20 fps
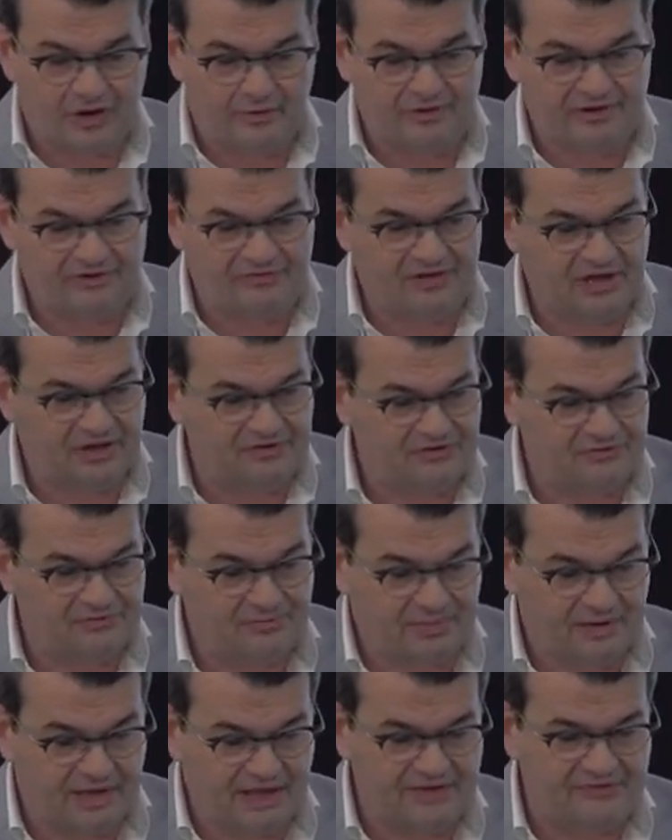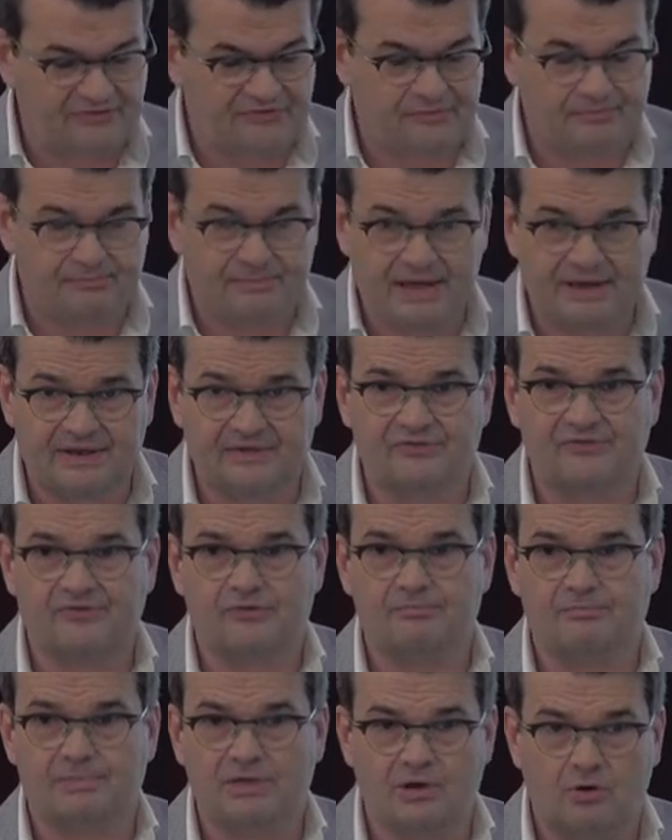are intended to place matters
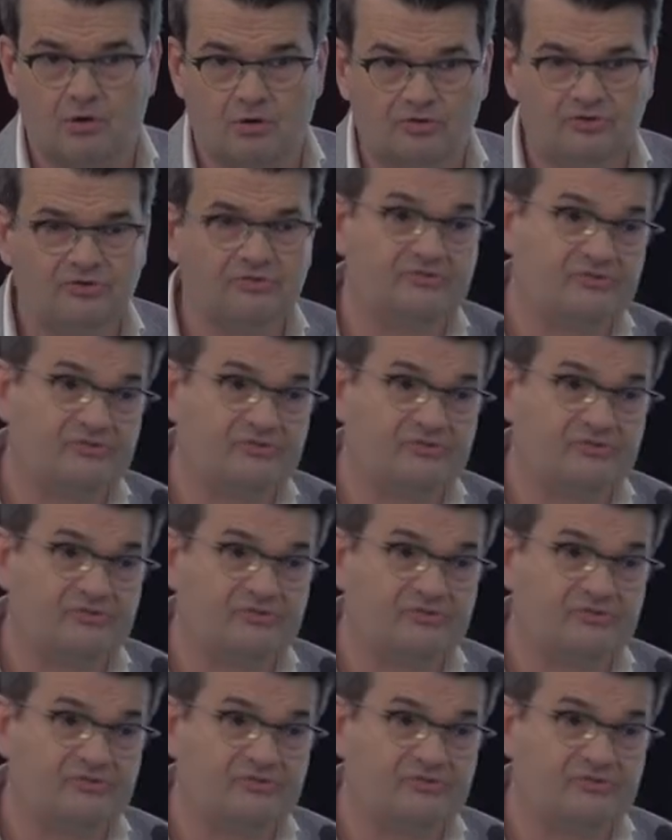beyond,